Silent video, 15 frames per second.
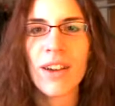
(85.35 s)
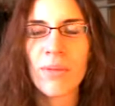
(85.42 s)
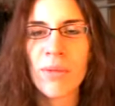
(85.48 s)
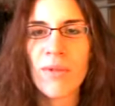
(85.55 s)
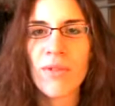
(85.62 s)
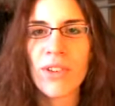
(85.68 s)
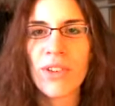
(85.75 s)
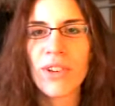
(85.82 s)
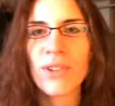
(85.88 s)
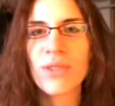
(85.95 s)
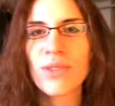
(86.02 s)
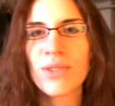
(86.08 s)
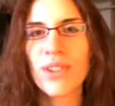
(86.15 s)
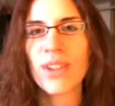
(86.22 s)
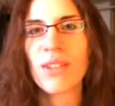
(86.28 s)
on my
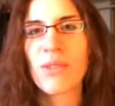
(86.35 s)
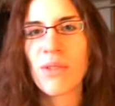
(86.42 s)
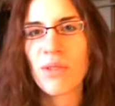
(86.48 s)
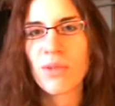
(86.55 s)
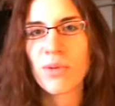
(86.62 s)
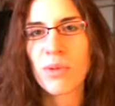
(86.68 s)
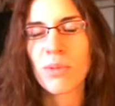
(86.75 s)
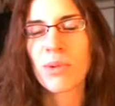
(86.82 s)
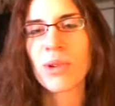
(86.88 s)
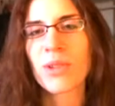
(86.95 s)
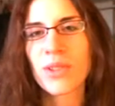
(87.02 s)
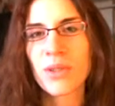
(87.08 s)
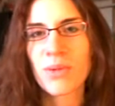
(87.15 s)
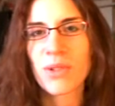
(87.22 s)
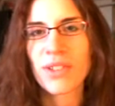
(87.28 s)
videos, and this one
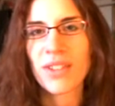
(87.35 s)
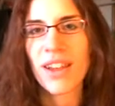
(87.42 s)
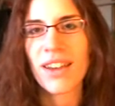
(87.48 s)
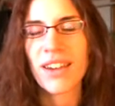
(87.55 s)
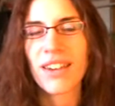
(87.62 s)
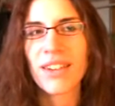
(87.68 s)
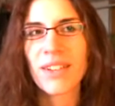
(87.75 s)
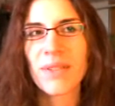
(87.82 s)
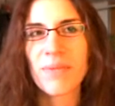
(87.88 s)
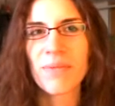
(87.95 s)
person was like,